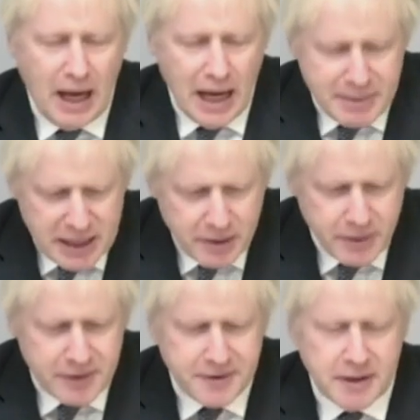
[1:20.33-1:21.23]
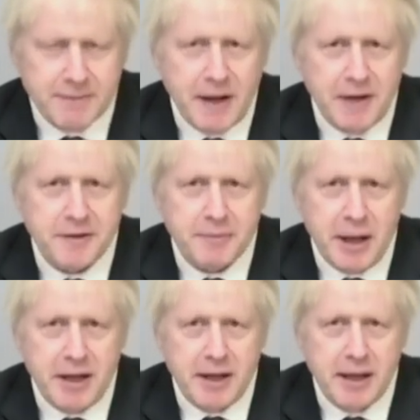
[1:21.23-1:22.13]
I'm increasing defence
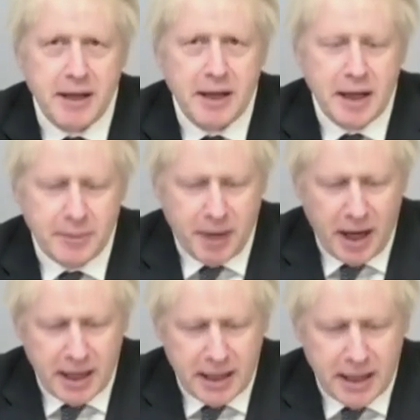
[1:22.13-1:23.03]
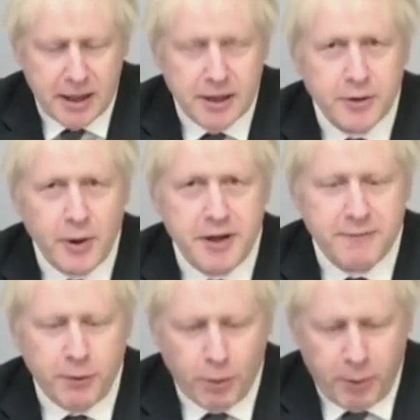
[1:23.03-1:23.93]
spending by
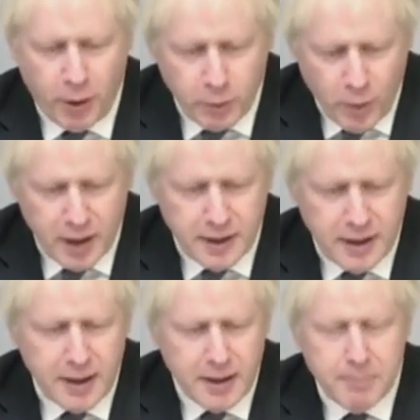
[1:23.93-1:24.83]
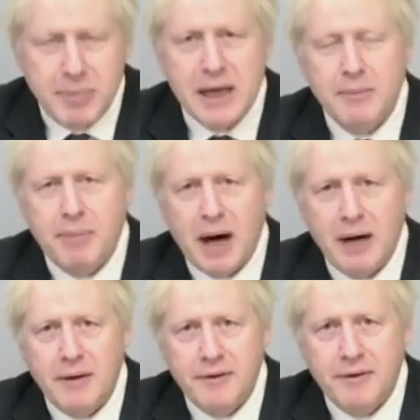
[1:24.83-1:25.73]
twenty-four point one billion
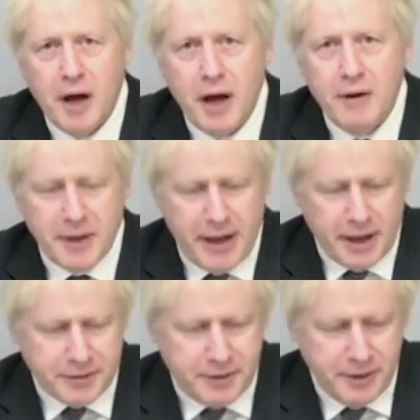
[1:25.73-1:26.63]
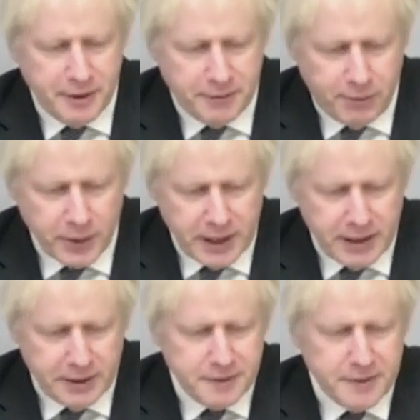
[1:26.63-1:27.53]
pounds over the next four
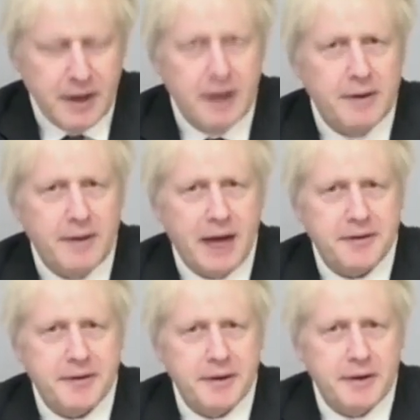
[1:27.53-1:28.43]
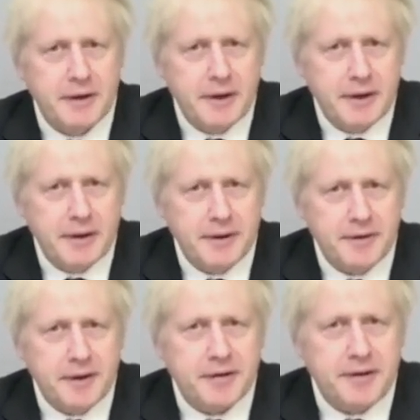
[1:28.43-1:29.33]
years. That's
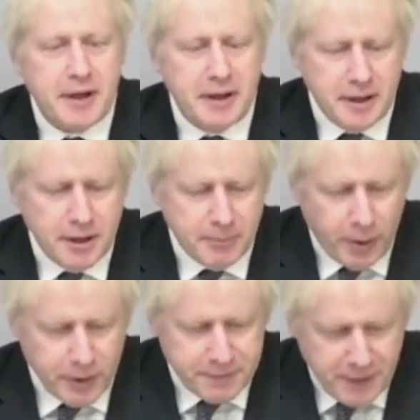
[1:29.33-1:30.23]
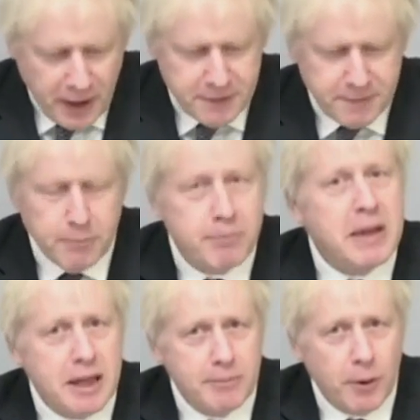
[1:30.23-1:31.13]
sixteen point five
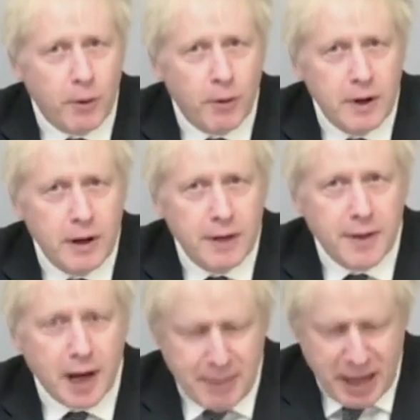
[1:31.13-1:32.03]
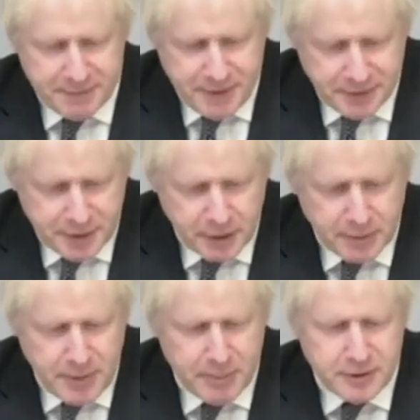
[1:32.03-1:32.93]
billion pounds more than our manifesto
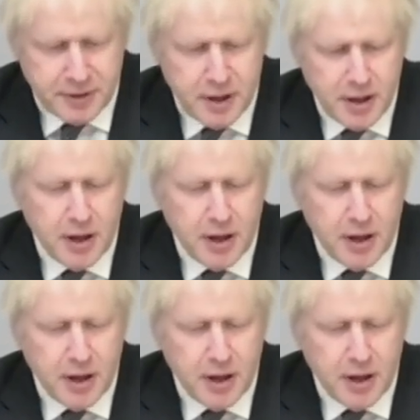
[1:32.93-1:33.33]
commitment,